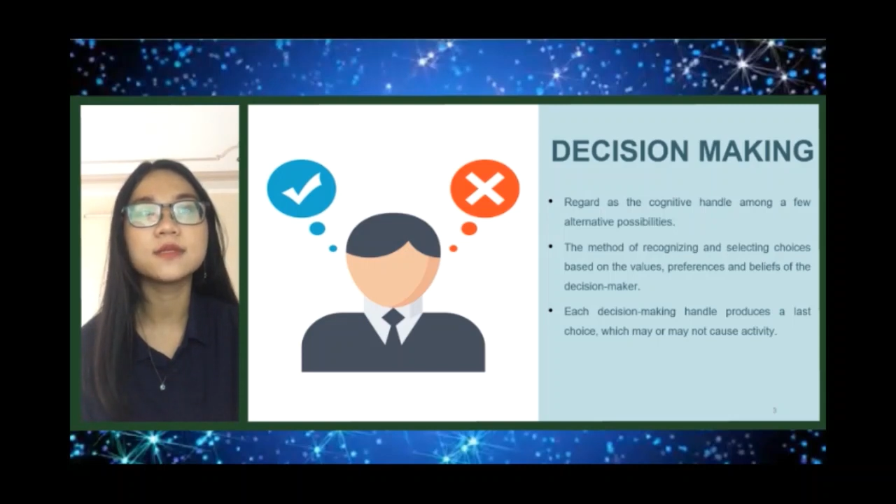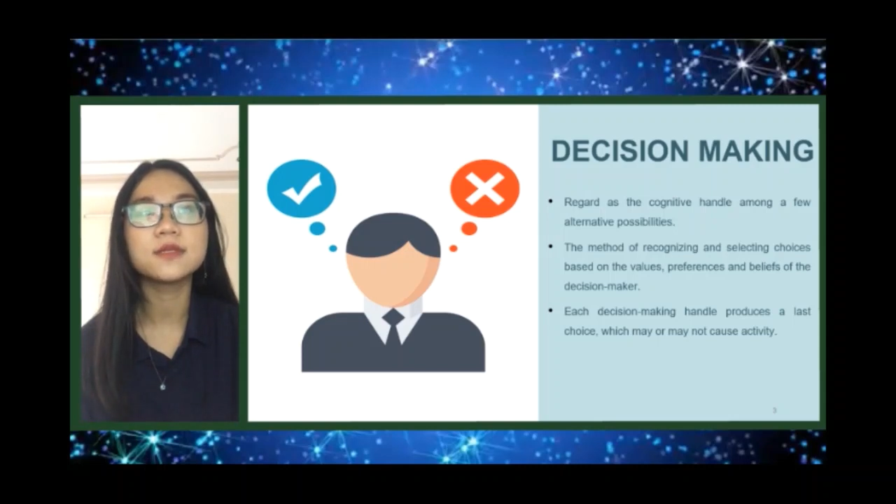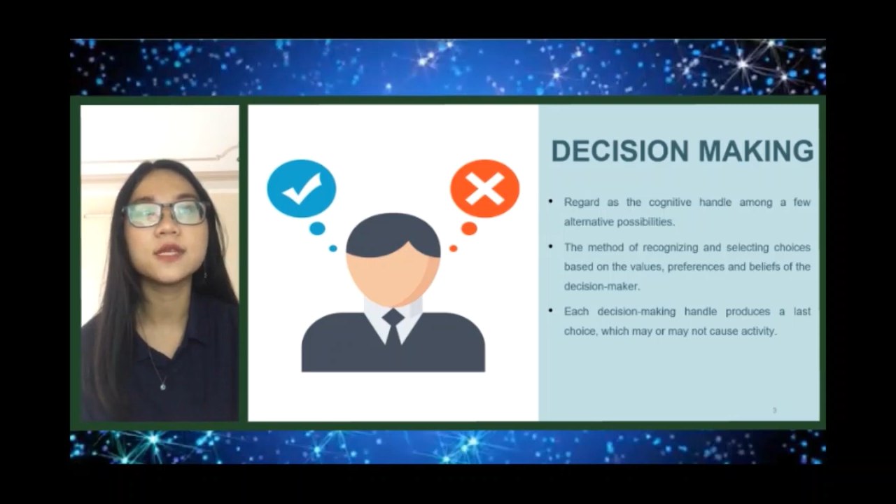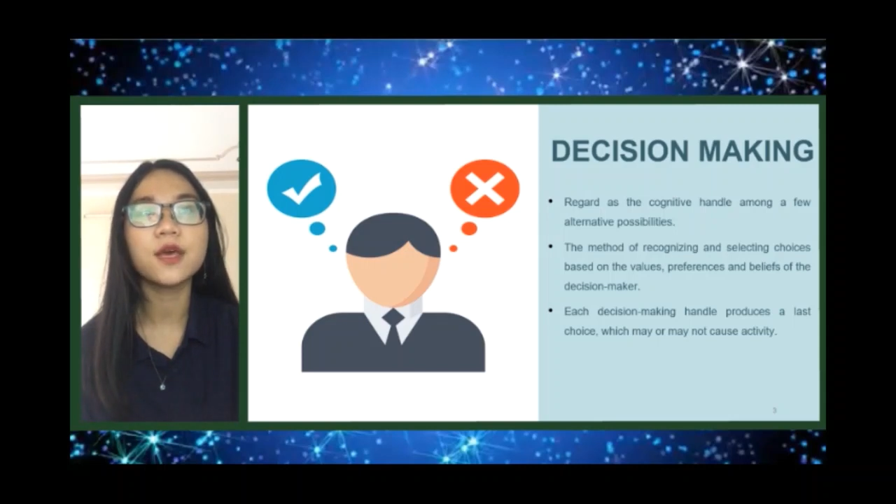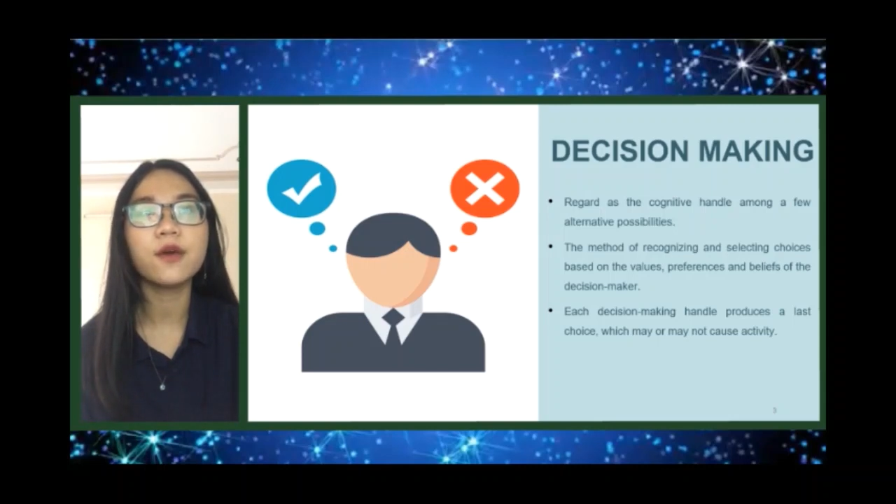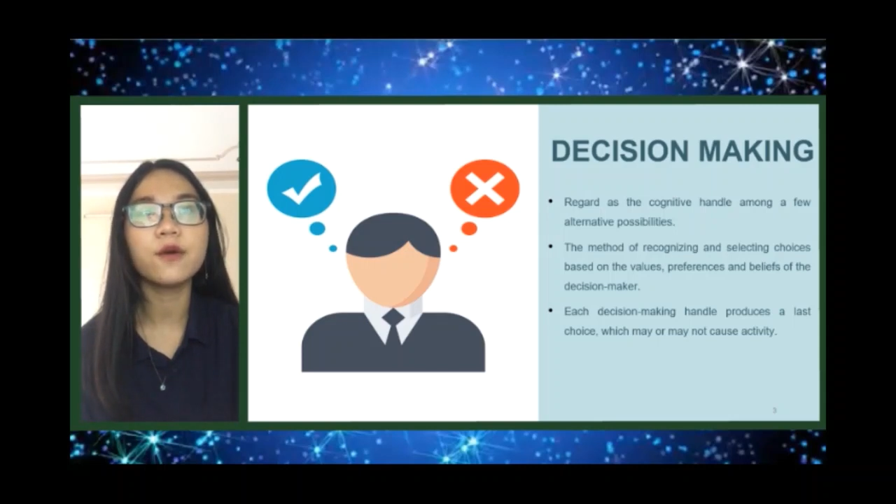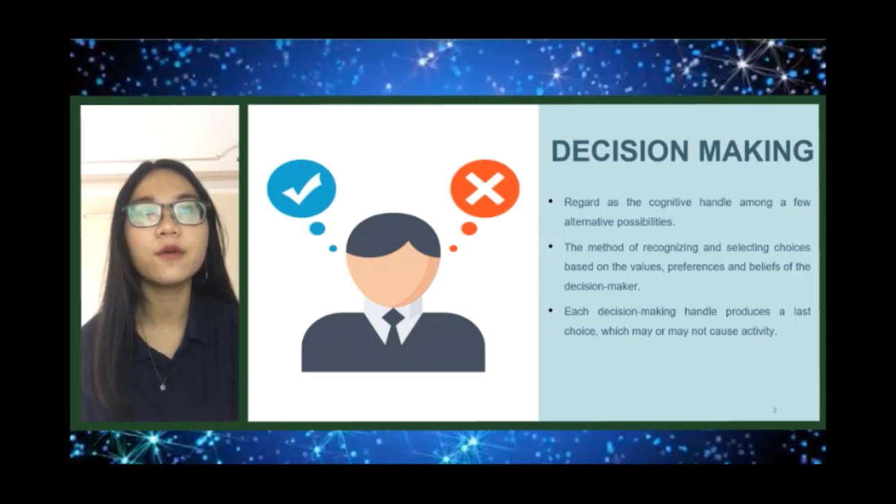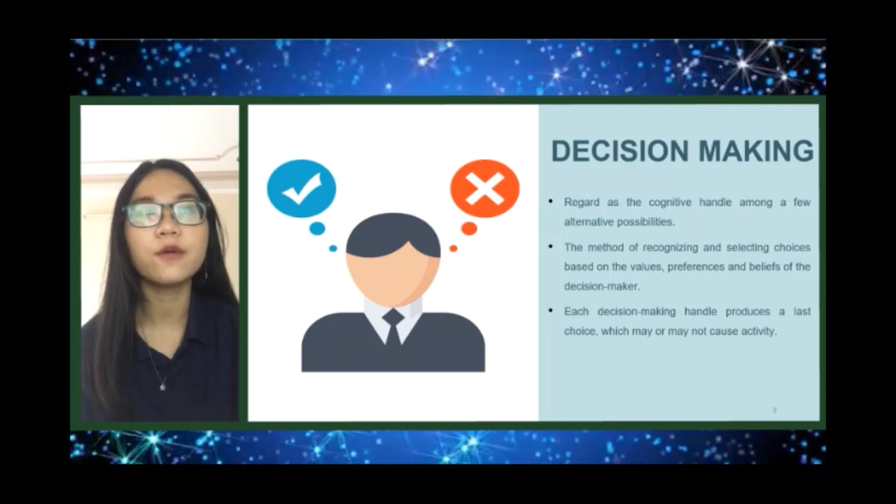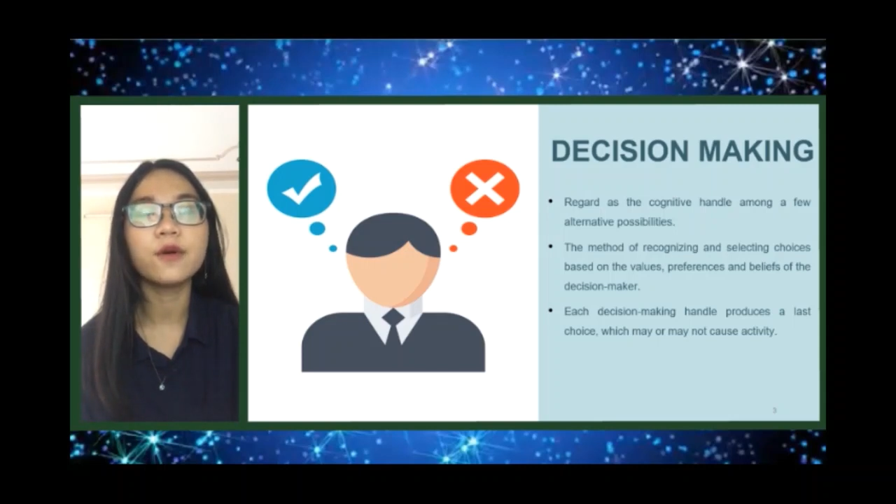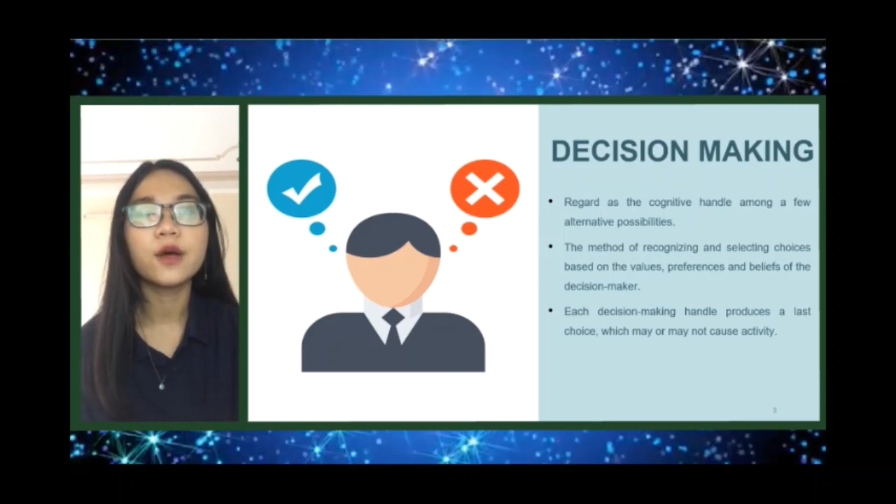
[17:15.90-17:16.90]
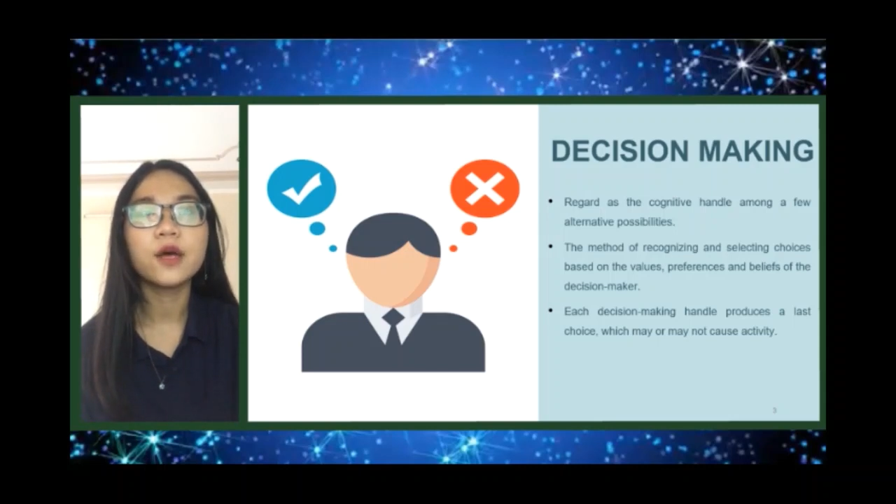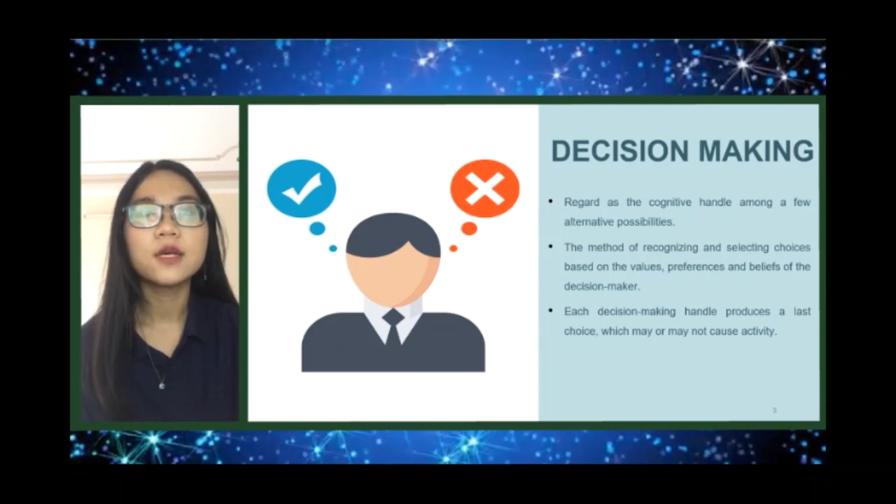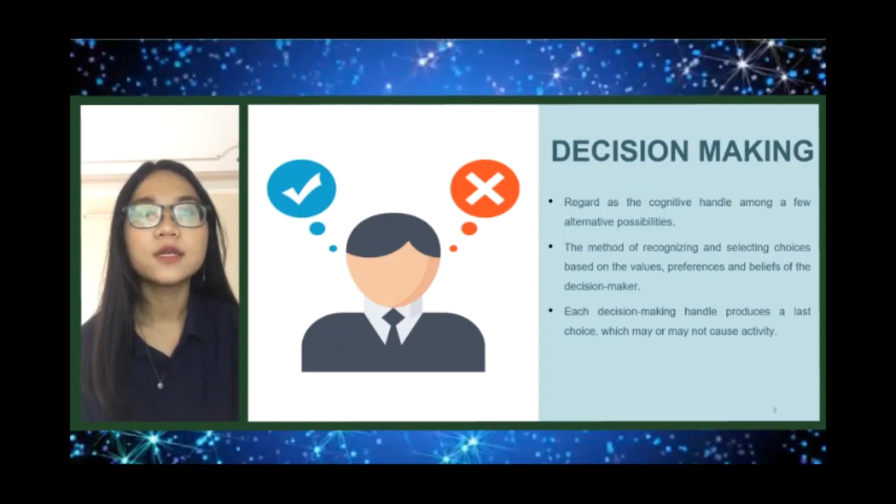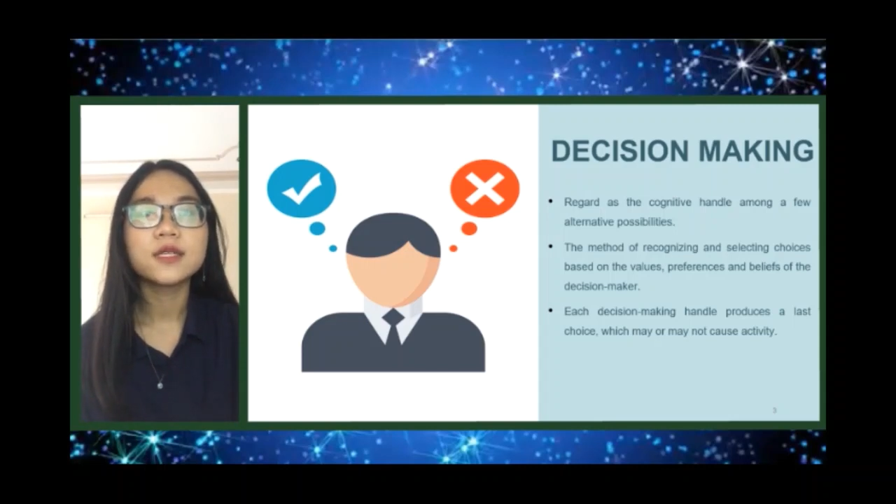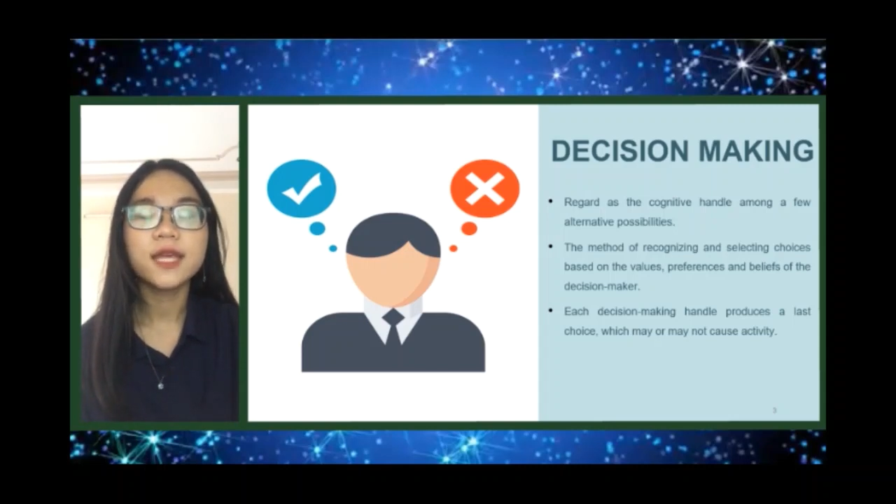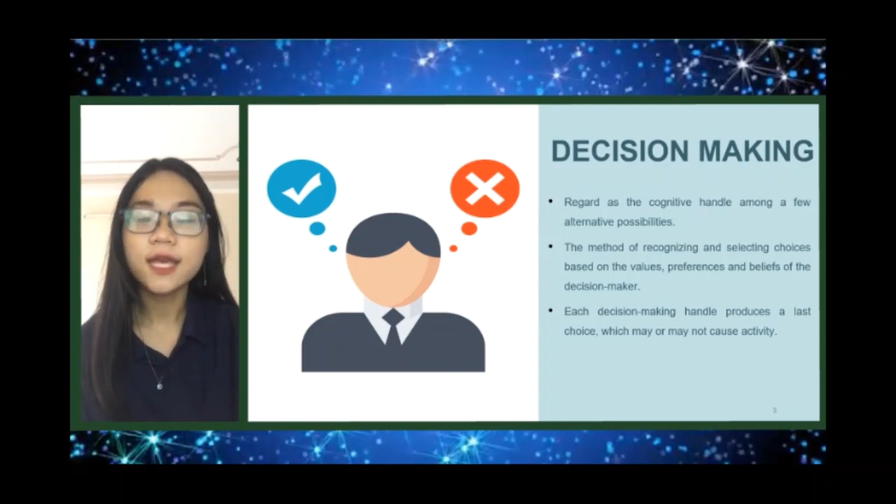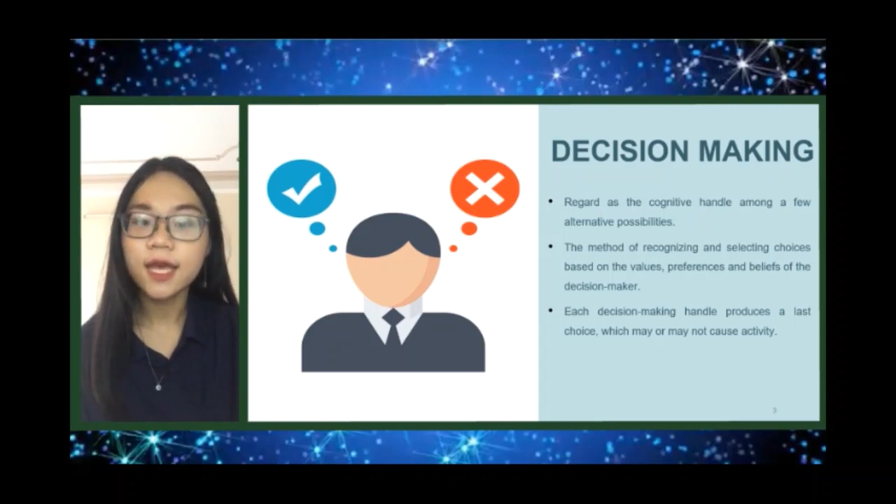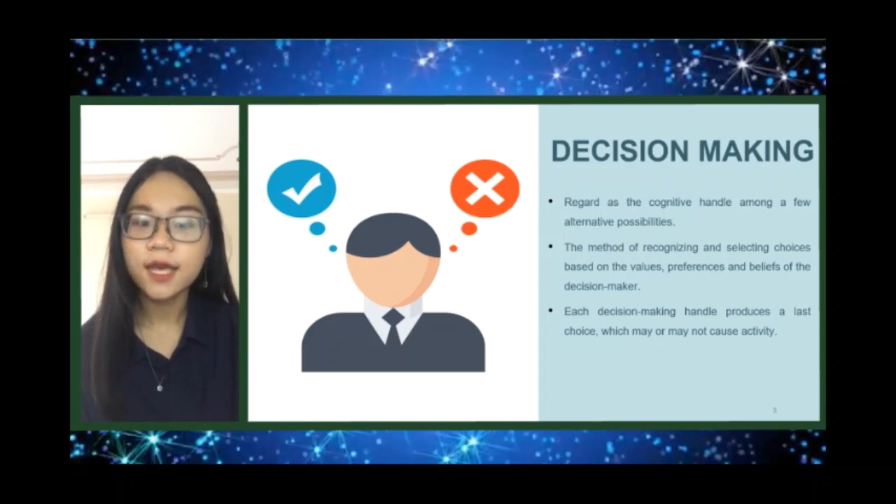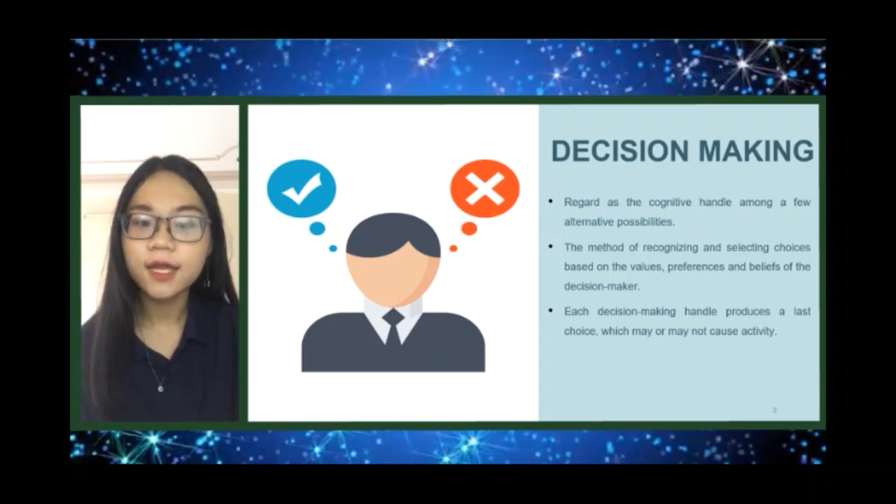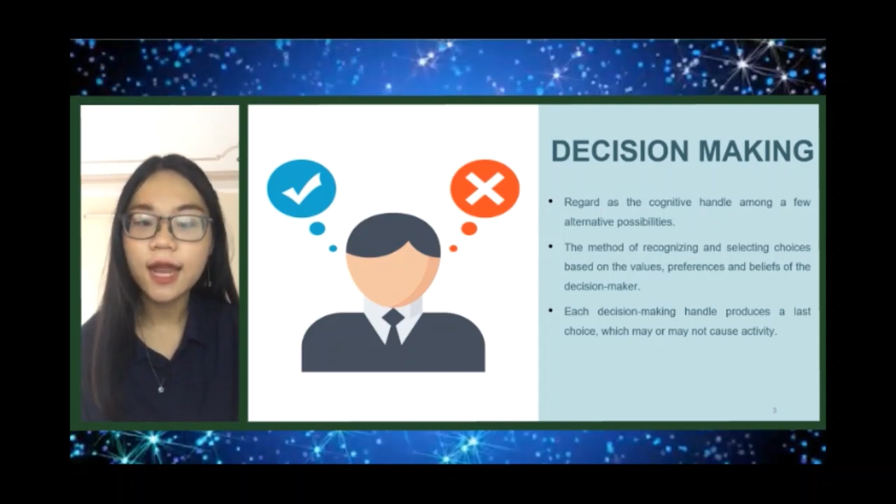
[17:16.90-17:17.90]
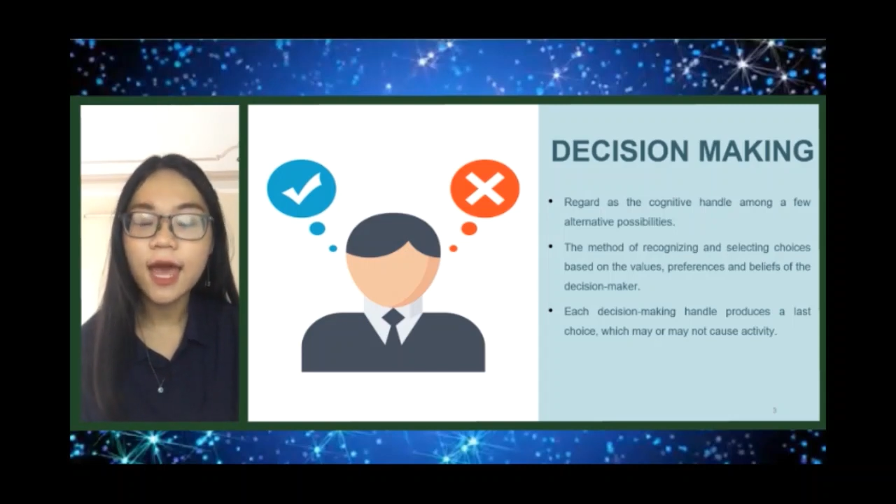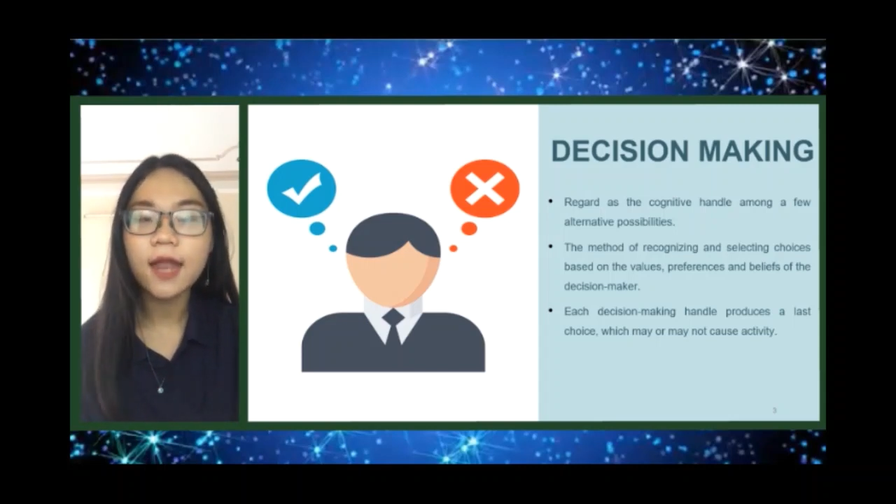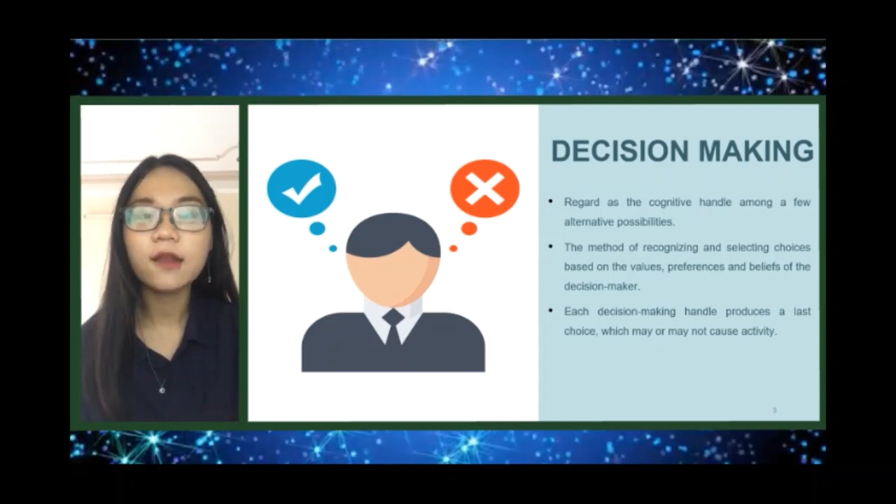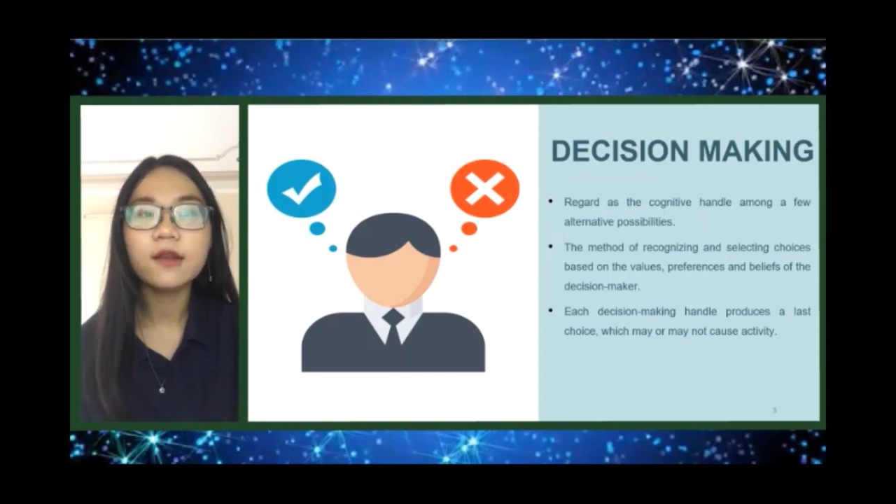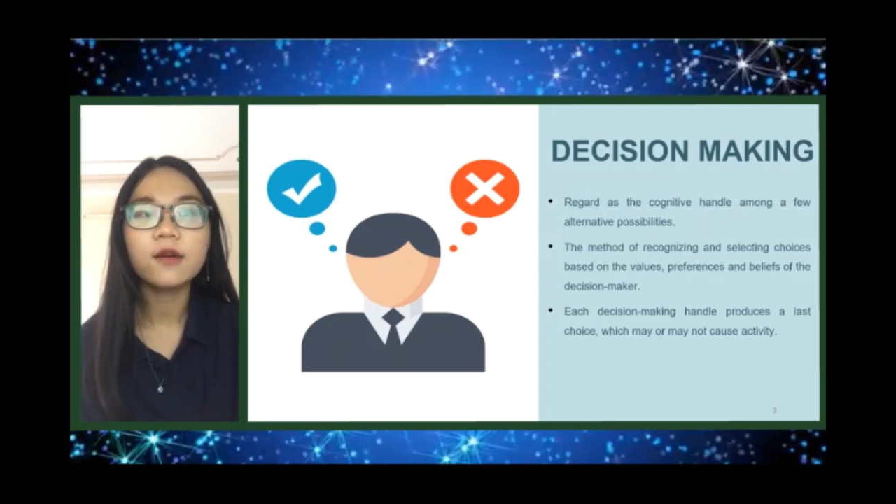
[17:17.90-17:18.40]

to thinking that